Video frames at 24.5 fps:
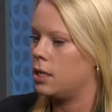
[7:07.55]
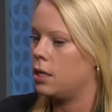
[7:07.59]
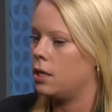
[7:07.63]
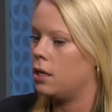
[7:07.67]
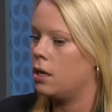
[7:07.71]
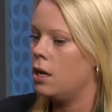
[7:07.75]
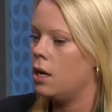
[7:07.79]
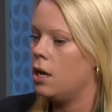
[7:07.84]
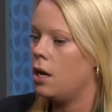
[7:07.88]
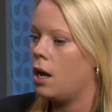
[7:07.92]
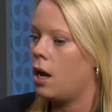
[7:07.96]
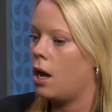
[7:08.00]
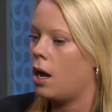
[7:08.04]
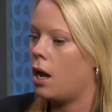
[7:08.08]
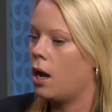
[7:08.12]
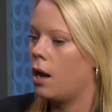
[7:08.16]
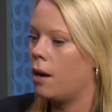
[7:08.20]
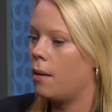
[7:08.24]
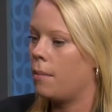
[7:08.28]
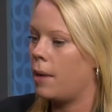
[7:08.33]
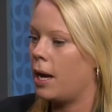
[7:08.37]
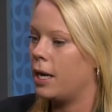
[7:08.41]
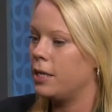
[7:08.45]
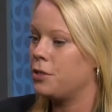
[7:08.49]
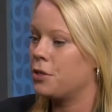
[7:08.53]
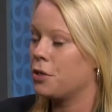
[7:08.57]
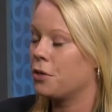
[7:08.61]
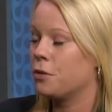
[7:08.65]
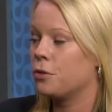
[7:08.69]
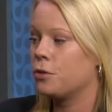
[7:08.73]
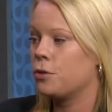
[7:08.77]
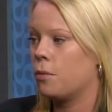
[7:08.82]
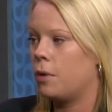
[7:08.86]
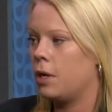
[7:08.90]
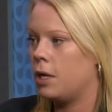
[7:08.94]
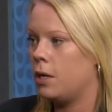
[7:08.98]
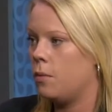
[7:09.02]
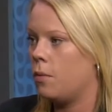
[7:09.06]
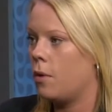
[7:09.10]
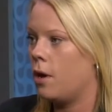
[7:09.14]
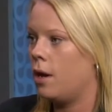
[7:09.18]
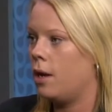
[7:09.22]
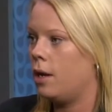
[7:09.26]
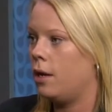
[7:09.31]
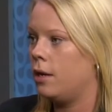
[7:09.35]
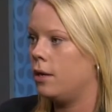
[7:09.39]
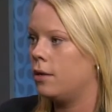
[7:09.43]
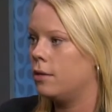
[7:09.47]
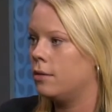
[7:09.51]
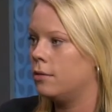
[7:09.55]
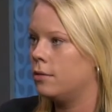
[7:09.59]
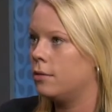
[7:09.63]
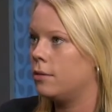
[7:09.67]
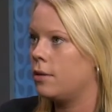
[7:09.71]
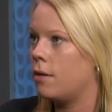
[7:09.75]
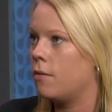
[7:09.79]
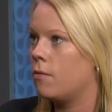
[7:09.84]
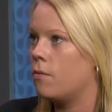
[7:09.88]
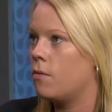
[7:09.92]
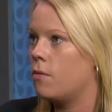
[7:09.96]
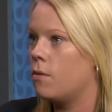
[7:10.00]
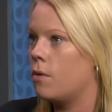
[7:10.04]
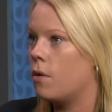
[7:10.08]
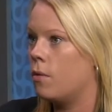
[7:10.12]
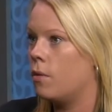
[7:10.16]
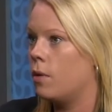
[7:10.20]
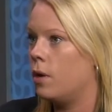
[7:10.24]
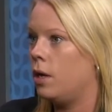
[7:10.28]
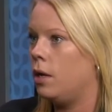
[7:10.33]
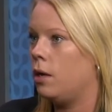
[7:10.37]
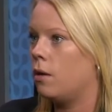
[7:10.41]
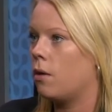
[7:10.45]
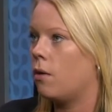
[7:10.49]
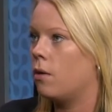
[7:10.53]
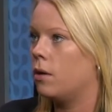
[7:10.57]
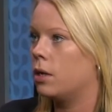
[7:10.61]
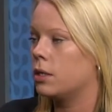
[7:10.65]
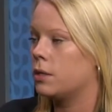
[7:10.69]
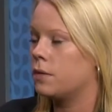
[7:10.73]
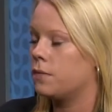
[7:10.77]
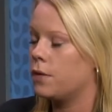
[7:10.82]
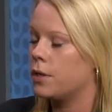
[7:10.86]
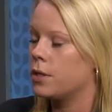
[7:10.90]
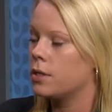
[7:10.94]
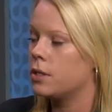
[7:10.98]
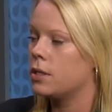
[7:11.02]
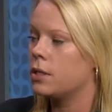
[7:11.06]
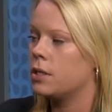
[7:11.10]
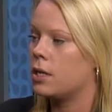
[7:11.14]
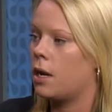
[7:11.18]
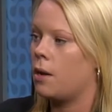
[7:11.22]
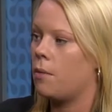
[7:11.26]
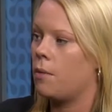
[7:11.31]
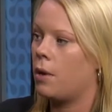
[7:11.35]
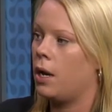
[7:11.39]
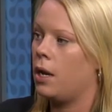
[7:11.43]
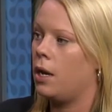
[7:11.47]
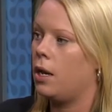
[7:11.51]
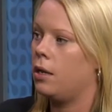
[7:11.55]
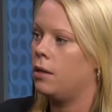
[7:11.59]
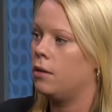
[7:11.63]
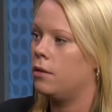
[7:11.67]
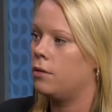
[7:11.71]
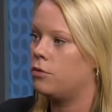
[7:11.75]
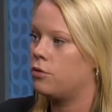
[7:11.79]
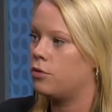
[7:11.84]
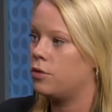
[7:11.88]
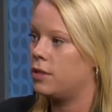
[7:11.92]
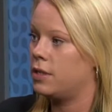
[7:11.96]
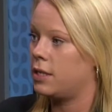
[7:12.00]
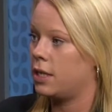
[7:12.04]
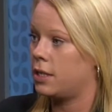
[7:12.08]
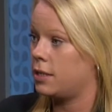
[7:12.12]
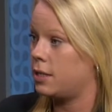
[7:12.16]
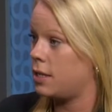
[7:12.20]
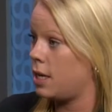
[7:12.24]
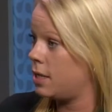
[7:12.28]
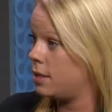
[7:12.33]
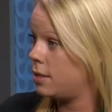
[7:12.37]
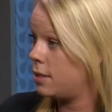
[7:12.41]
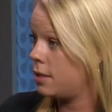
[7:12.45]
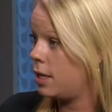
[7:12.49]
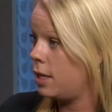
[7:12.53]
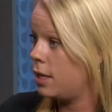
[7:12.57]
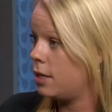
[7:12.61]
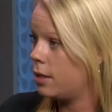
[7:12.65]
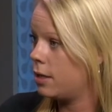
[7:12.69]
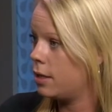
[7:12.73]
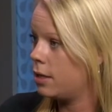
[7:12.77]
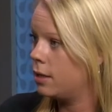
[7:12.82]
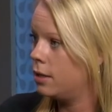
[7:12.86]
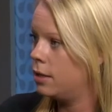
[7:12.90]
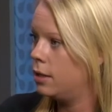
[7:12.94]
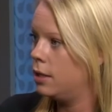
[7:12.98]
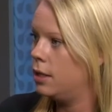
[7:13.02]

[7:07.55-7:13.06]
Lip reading: And I turned 21 on August 1st and I went in 6 days later.